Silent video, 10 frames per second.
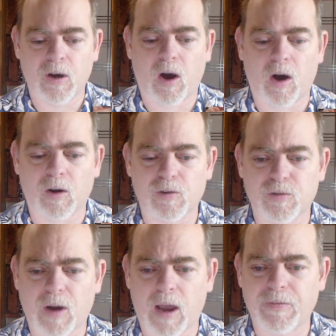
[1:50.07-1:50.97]
our
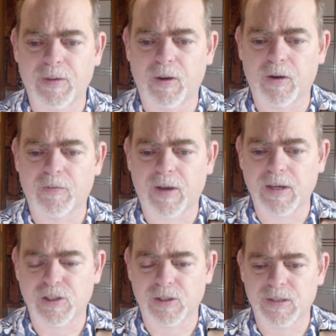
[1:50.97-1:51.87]
driving
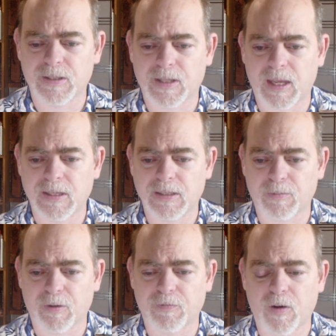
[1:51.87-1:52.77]
motivations, things that
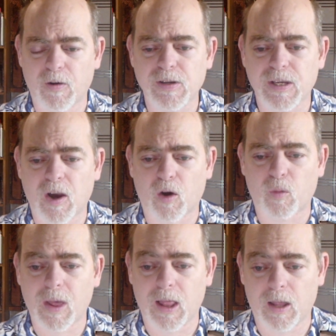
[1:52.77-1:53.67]
we're focusing our
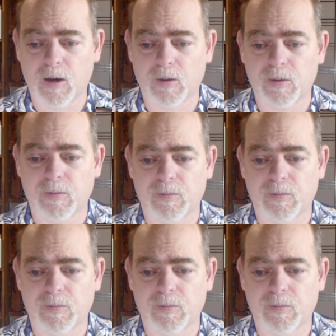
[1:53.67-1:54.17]
will on.